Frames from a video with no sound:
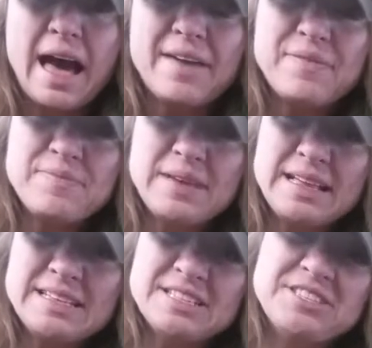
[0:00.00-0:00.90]
I've been
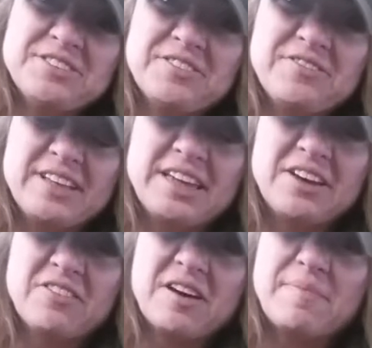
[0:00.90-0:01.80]
meaning to do a
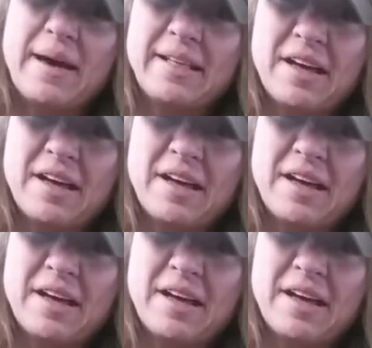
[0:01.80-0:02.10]
video about